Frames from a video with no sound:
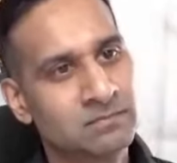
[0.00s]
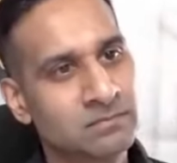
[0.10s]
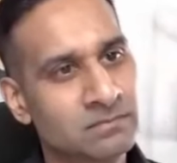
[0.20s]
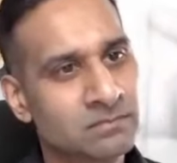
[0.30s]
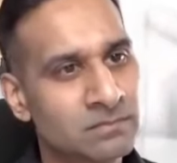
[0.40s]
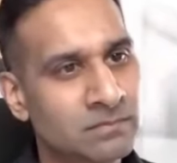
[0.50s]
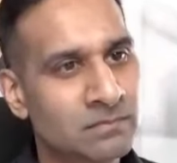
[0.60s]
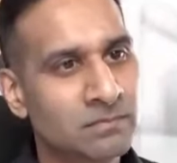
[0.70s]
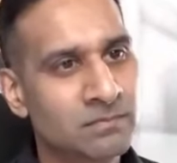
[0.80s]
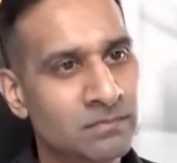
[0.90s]

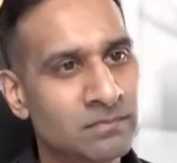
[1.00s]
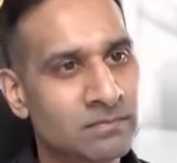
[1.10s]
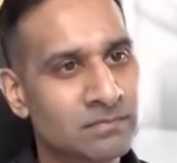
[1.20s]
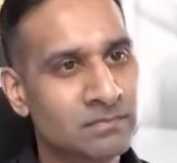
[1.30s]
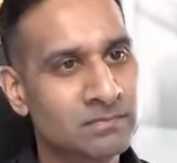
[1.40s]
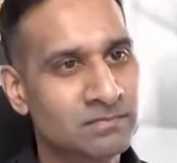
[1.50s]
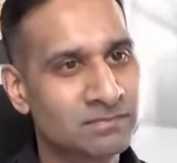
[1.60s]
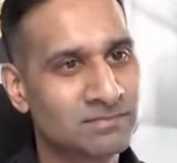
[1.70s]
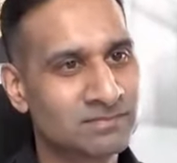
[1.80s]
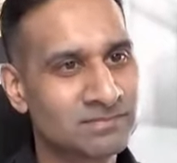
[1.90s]

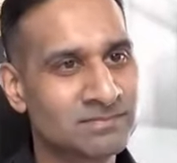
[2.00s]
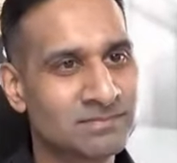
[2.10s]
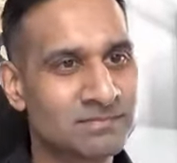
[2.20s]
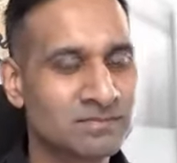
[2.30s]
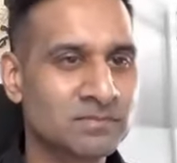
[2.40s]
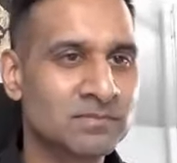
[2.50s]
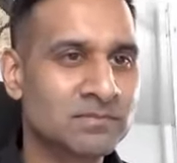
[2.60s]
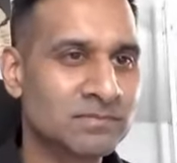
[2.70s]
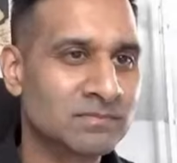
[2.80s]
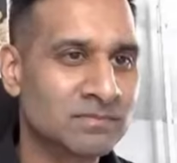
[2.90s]

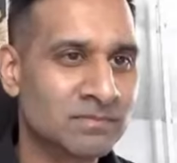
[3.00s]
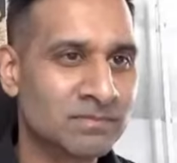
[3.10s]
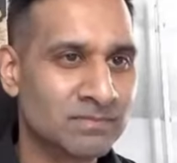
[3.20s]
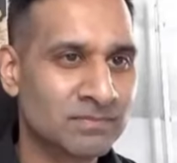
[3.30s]
This person isn't speaking.